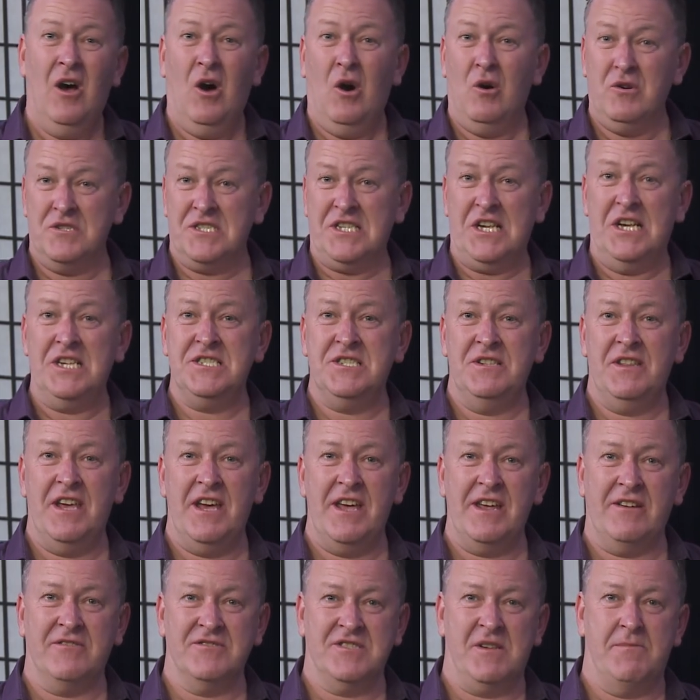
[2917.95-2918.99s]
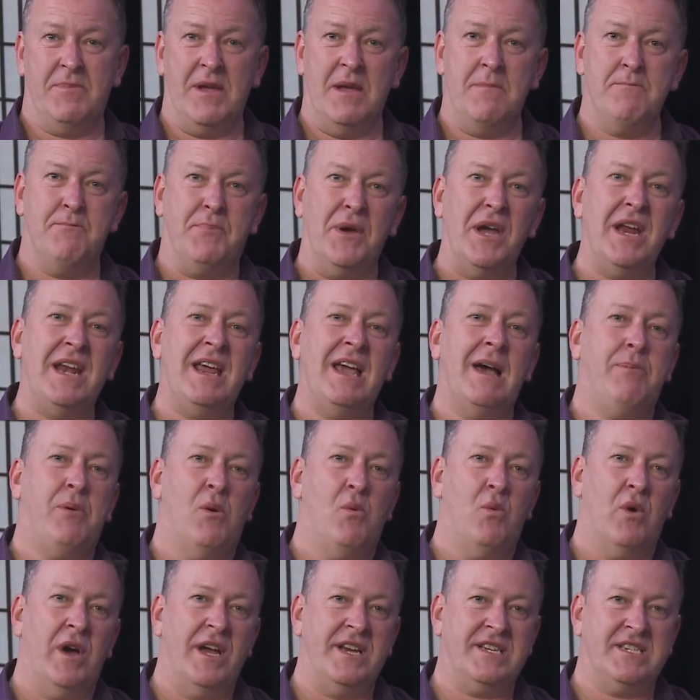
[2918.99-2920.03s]
All season, the Eagles have been beating up
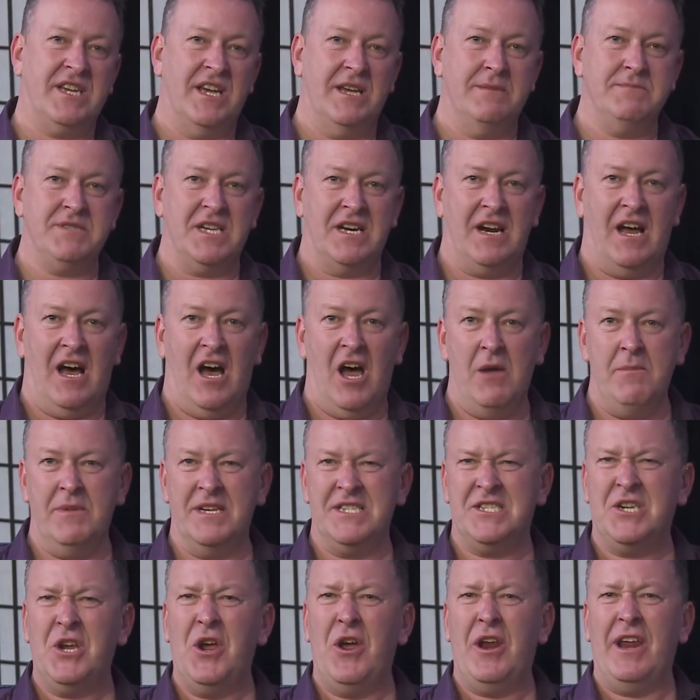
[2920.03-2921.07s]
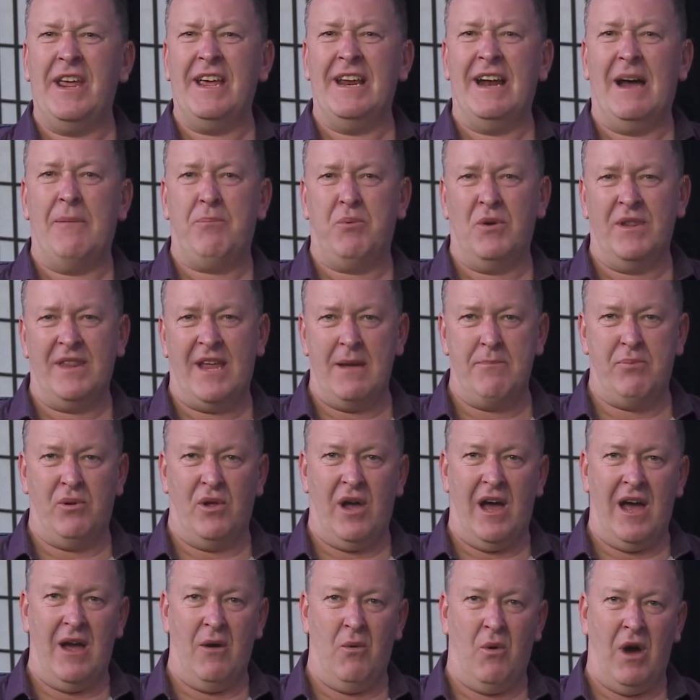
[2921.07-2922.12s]
on weak teams at home and turning it up when they
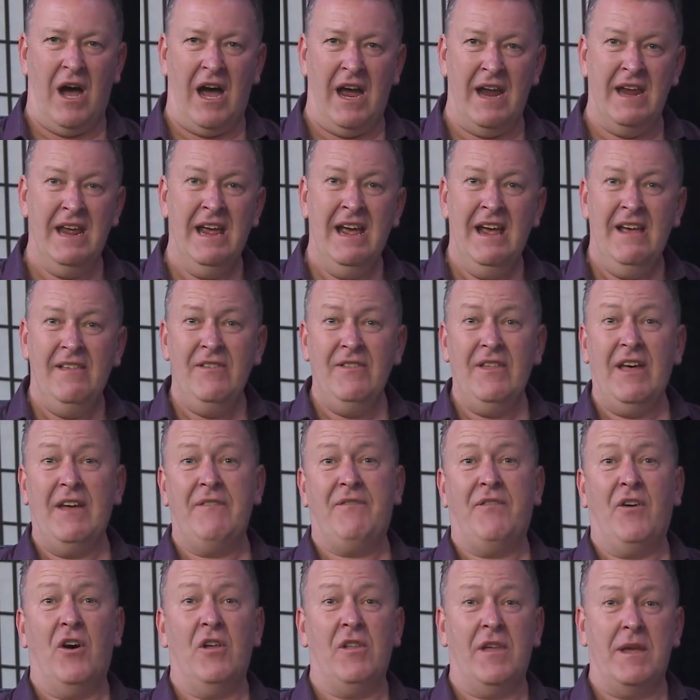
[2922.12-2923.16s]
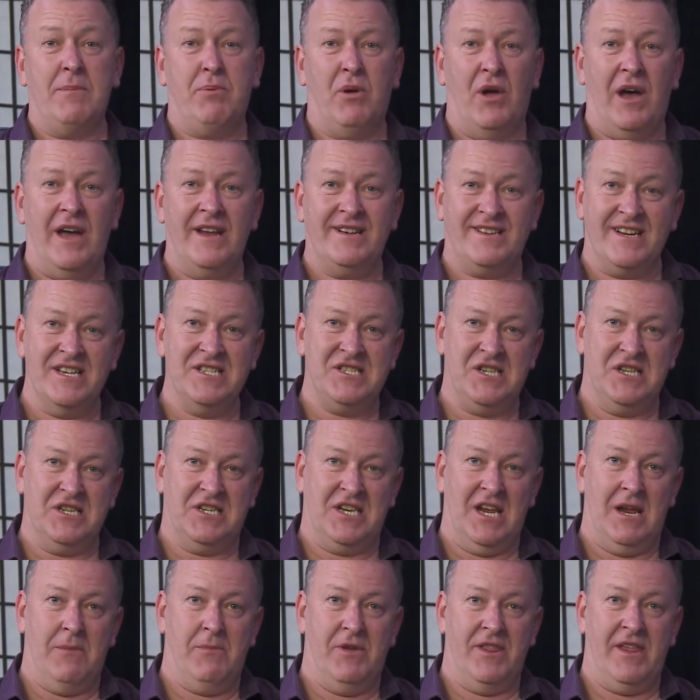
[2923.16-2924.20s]
play away. Then they finally play a
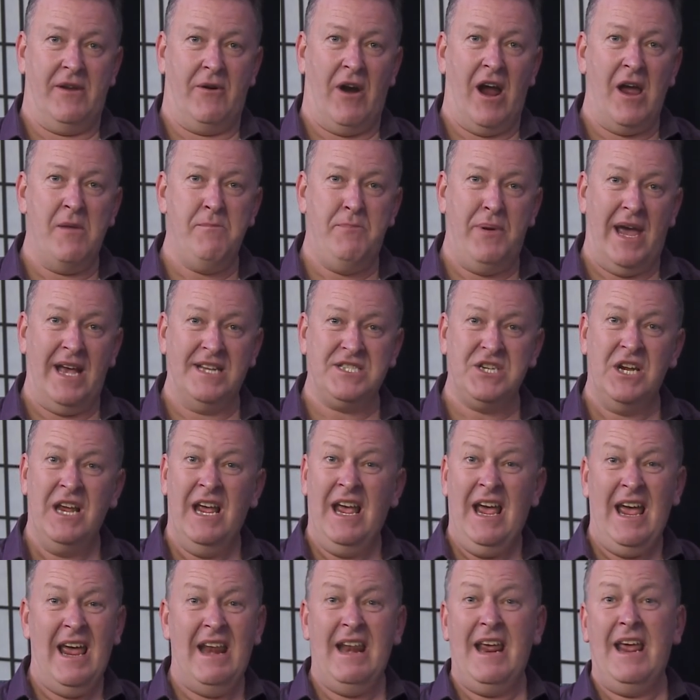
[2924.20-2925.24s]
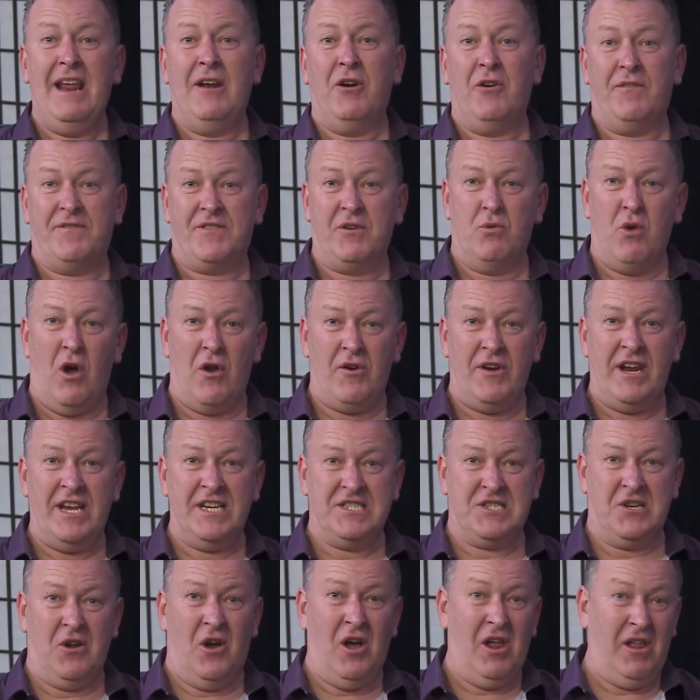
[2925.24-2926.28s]
decent team on their own patch and head off to
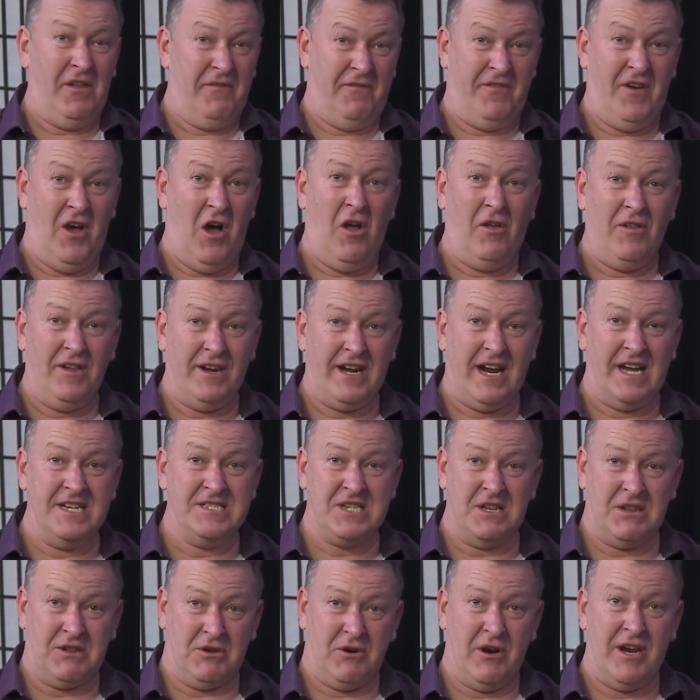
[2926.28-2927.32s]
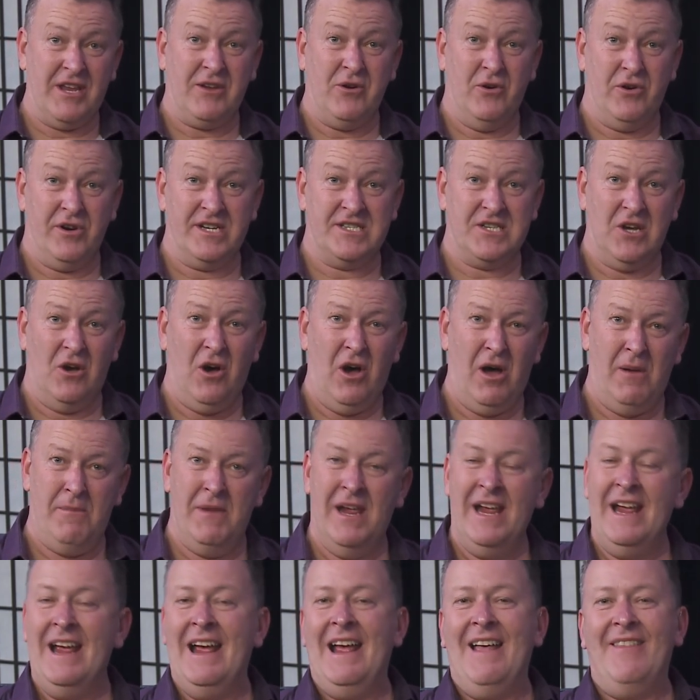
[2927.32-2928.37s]
Rottnest Island for holidays at three quarter time.
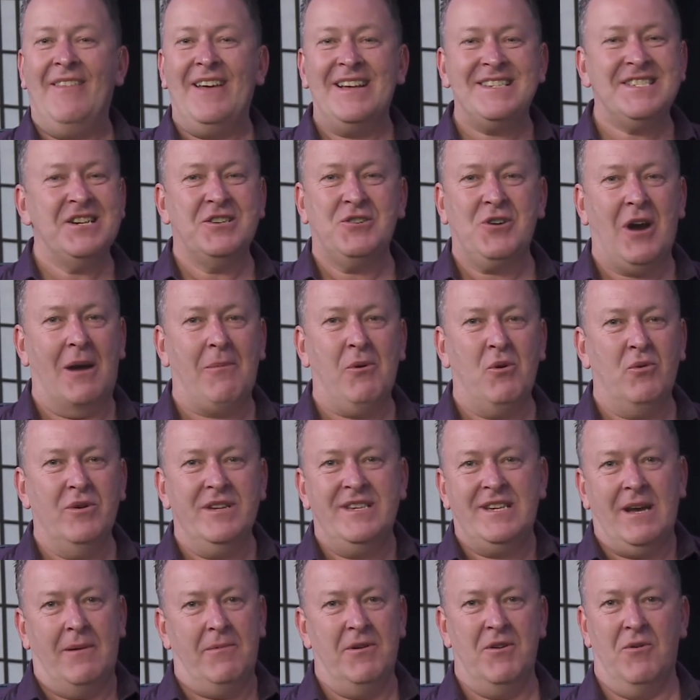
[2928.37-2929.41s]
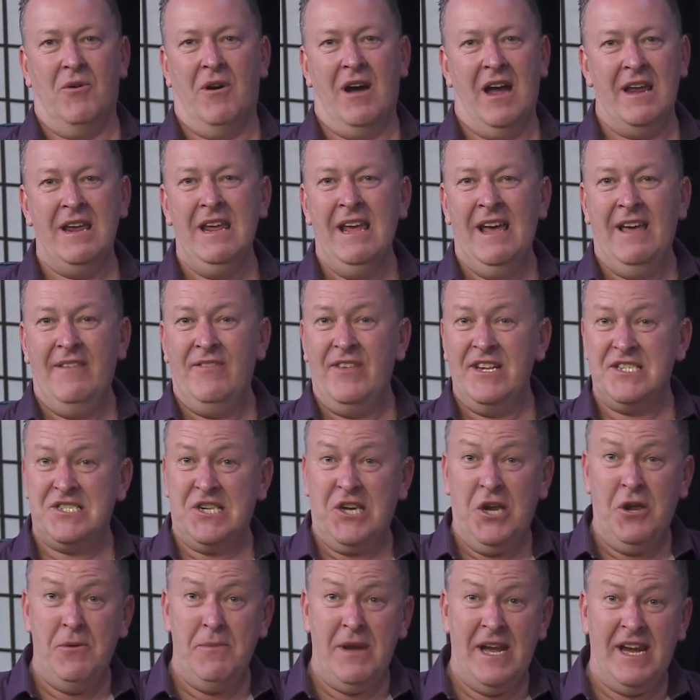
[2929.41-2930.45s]
That's the trouble with WA. There's
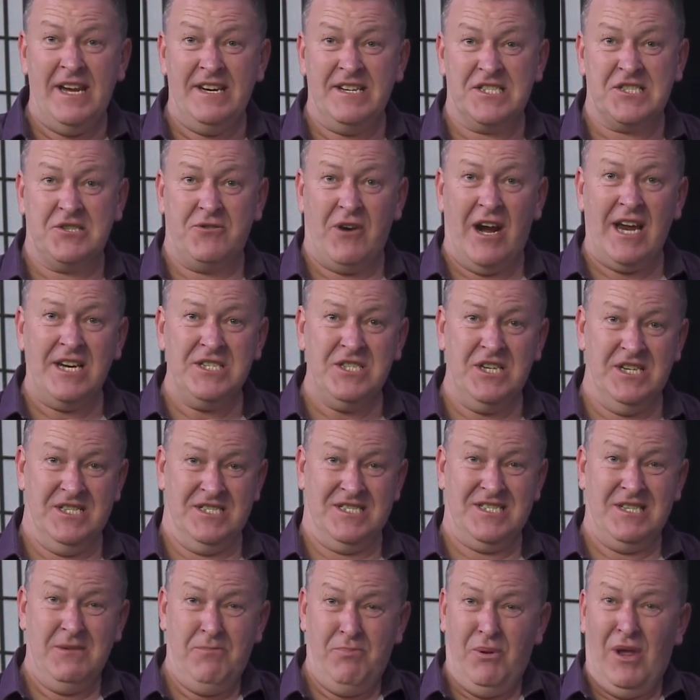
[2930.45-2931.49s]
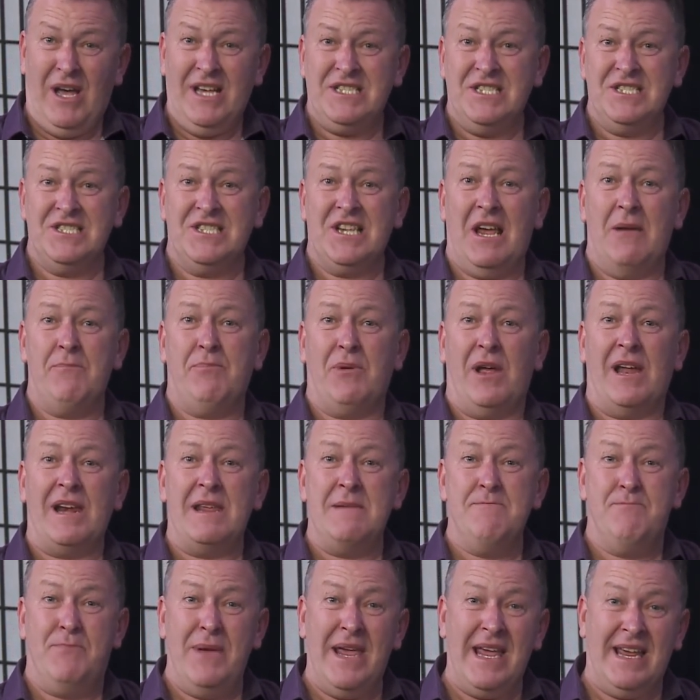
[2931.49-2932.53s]
too many distractions. The place is so
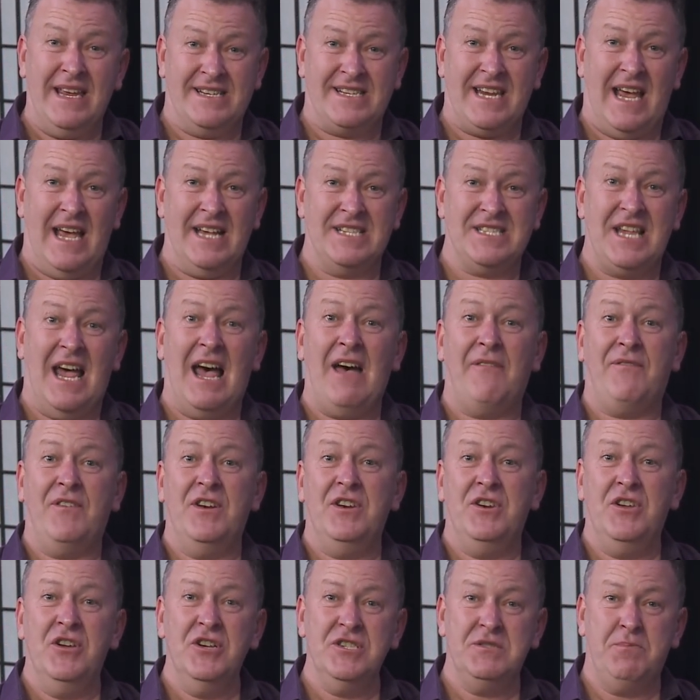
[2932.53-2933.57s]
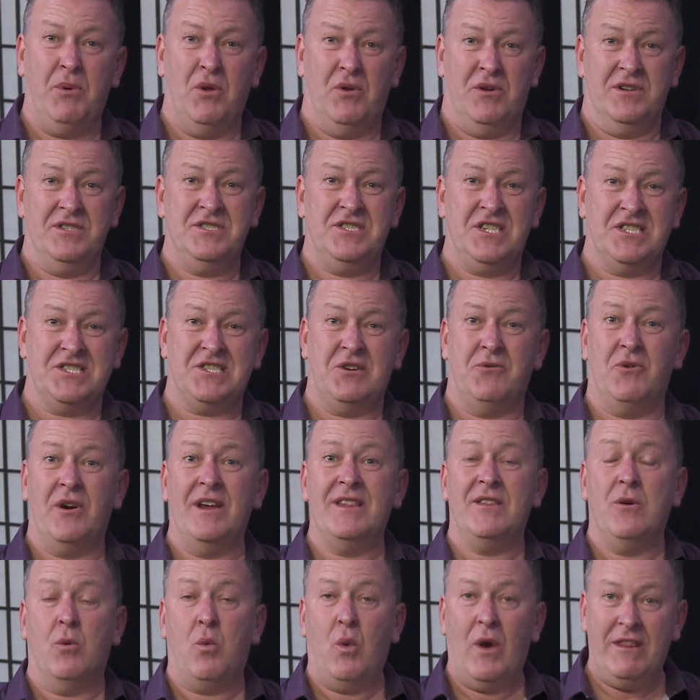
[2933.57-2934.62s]
bloody big it takes half a news bulletin just to
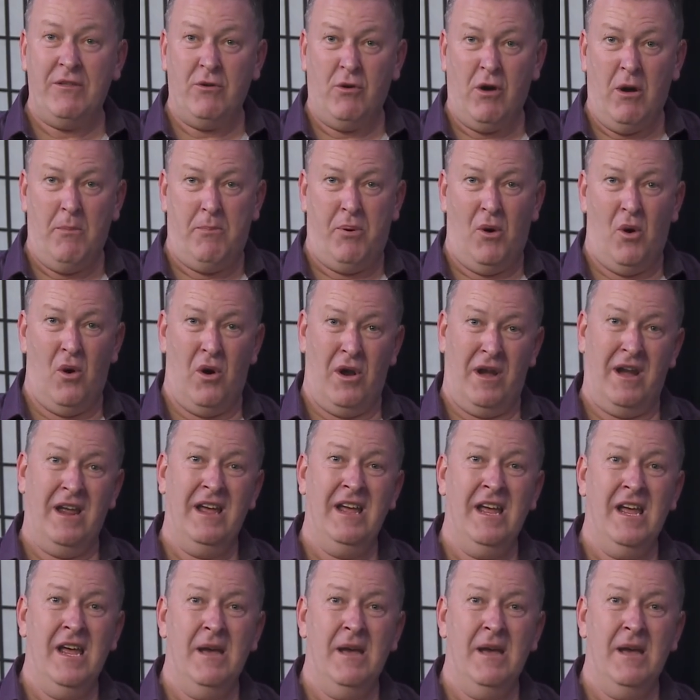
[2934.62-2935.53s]
read the weather report.